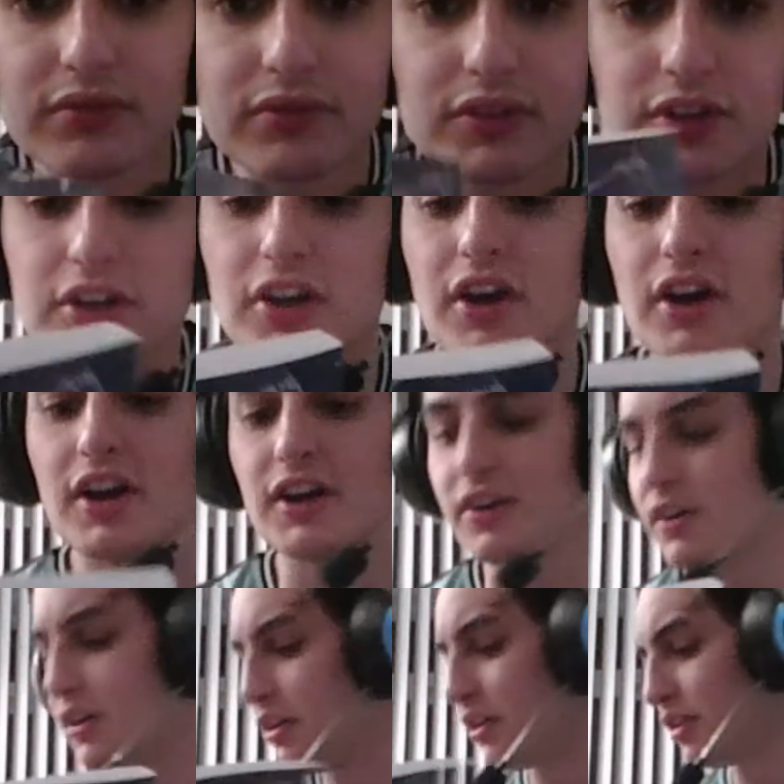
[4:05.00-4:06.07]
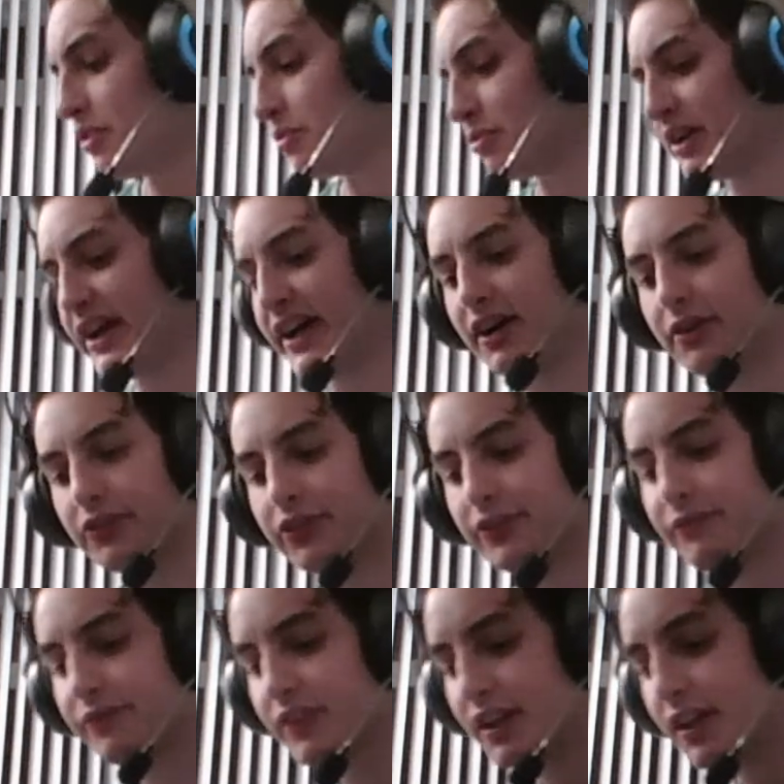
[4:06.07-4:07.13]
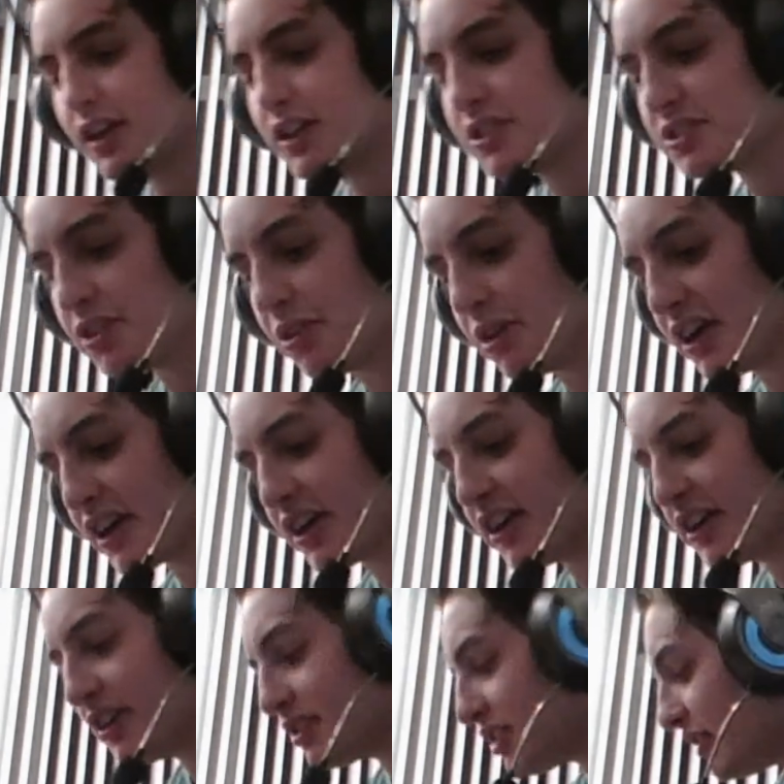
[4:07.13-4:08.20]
Good art all around. So Kaguya-sama